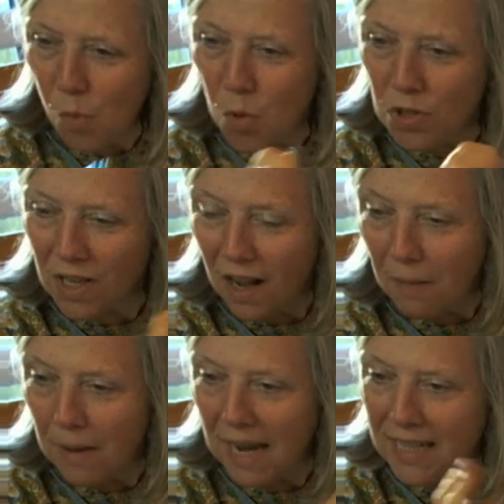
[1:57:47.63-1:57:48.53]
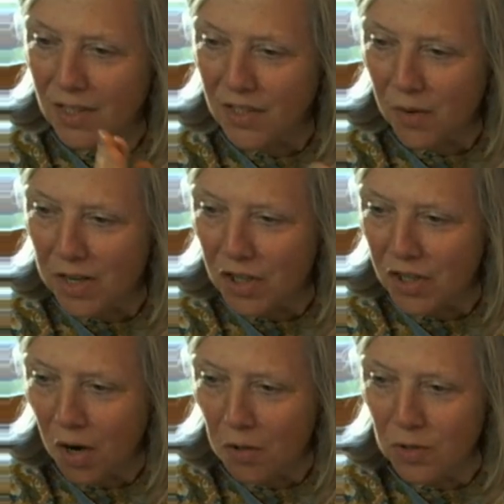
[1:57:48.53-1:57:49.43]
watercolour paint, so it
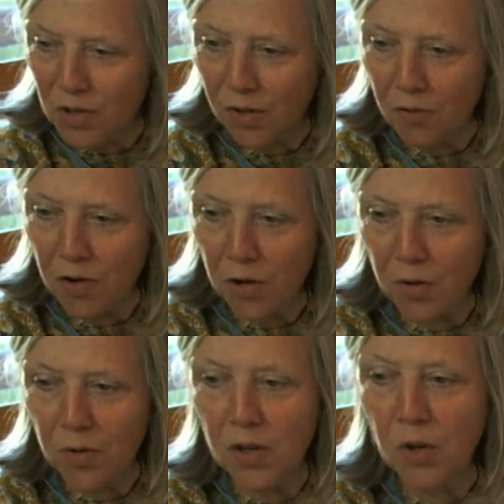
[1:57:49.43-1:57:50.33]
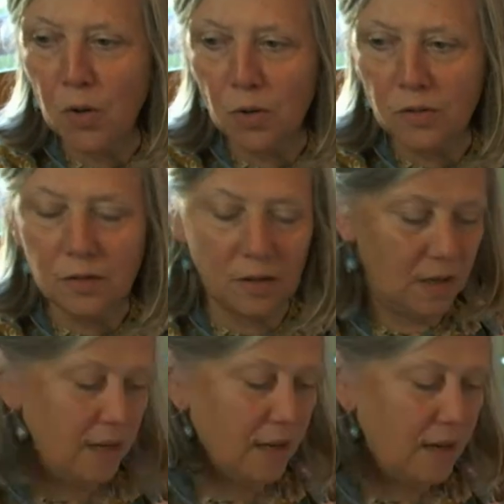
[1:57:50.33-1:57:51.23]
shows through. You'll,
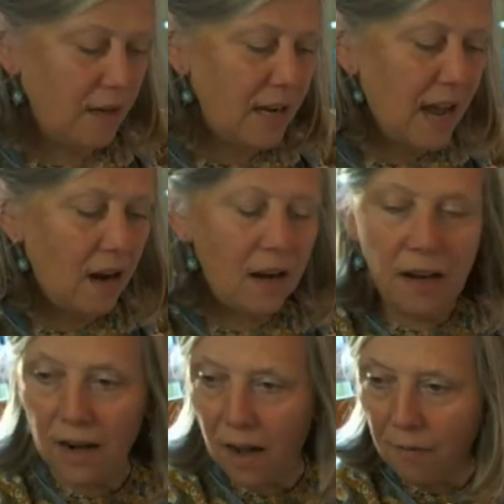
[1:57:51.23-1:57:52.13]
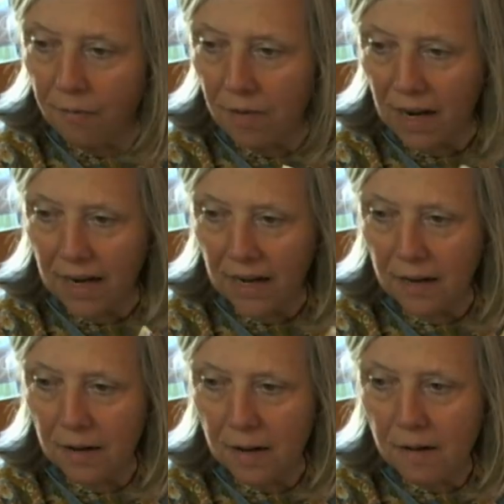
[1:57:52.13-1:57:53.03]
yeah,
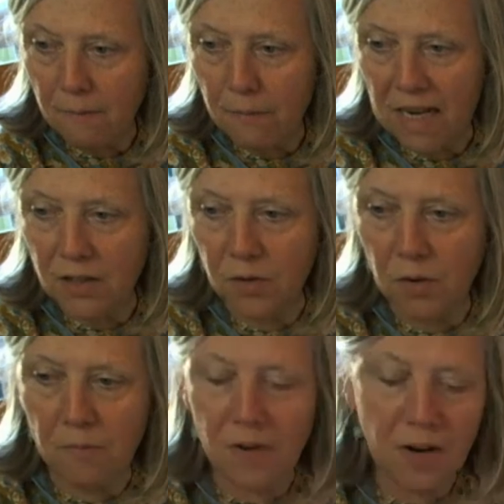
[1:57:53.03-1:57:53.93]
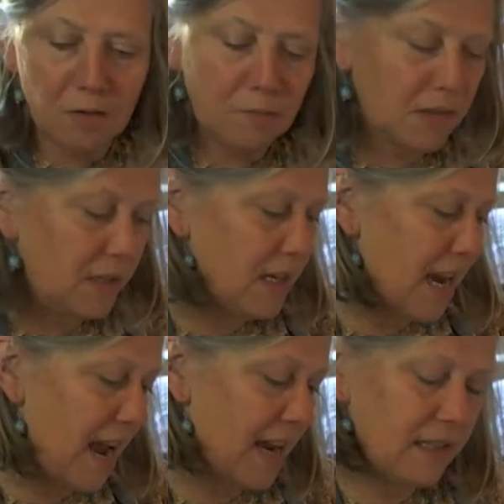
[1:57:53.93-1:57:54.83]
lovely. Paint on envelopes,
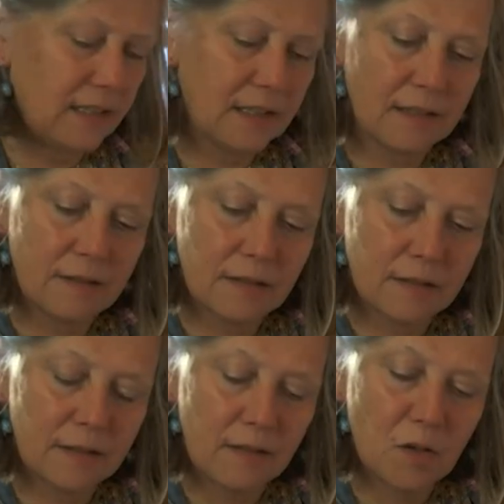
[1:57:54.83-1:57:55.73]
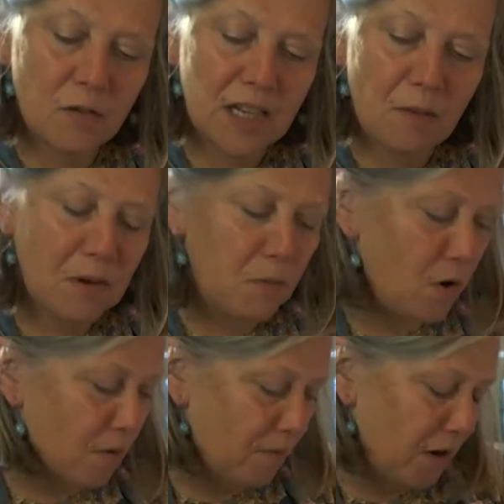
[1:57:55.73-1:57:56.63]
yes. You'll tell me
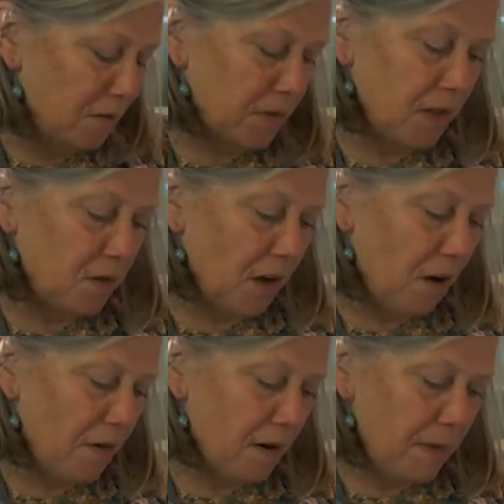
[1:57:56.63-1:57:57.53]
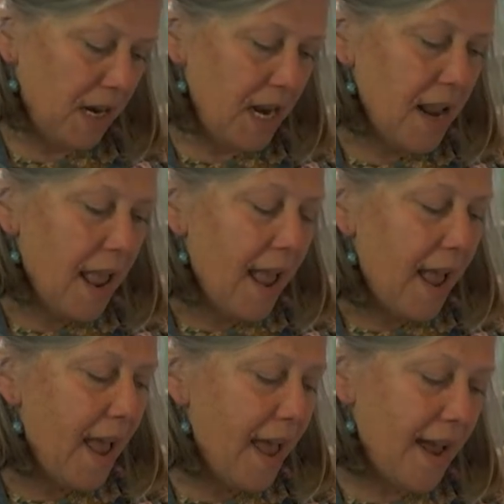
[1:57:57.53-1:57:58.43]
what envelopes those are in a minute.
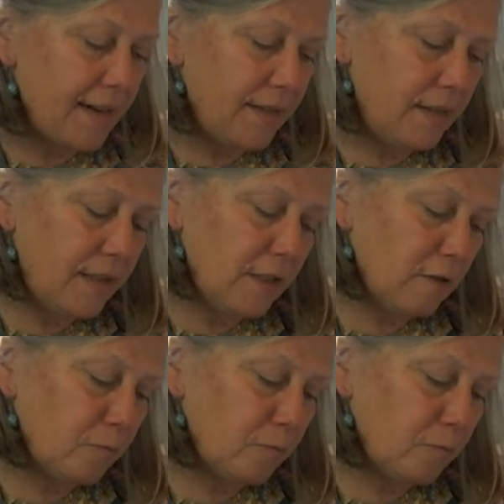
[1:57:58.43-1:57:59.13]
And